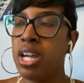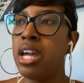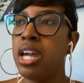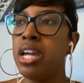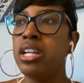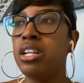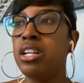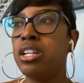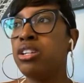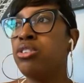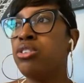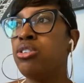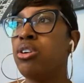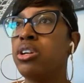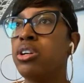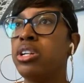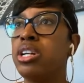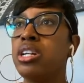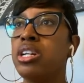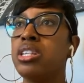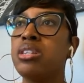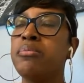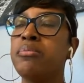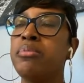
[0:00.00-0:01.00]
And, you know,
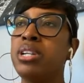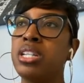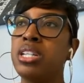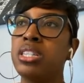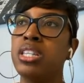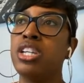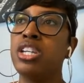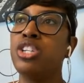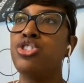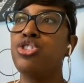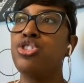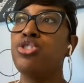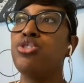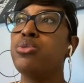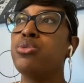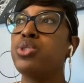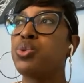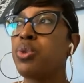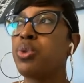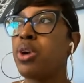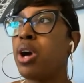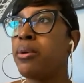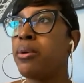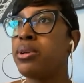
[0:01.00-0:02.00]
another big thing too
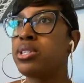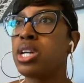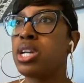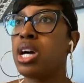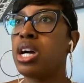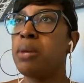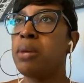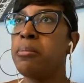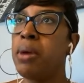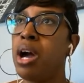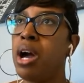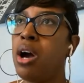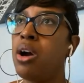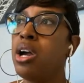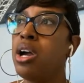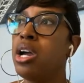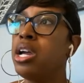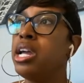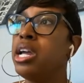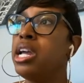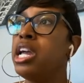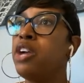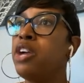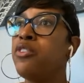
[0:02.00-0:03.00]
is we always talk about,
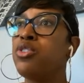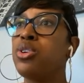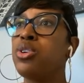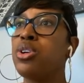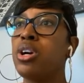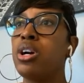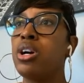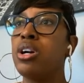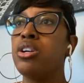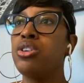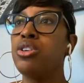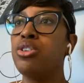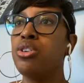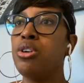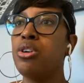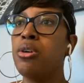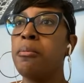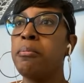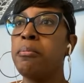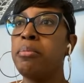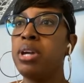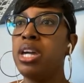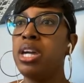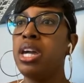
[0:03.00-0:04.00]
if you
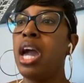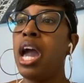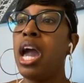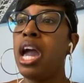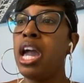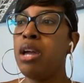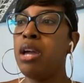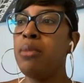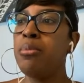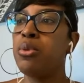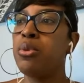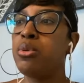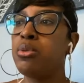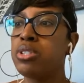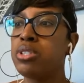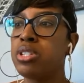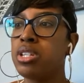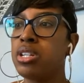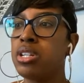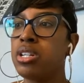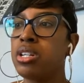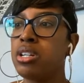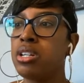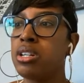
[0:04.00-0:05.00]
be able
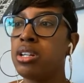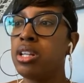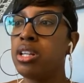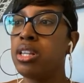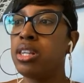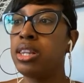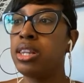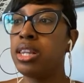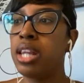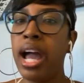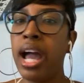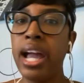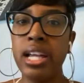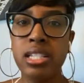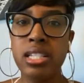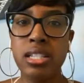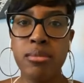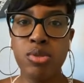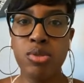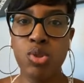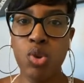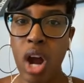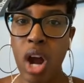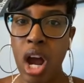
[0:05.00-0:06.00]
to like,
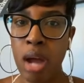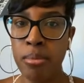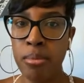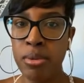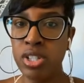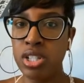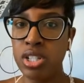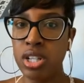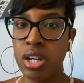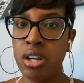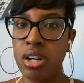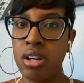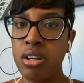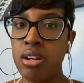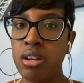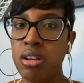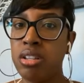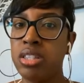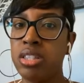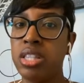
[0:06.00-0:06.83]
subscribe, and share.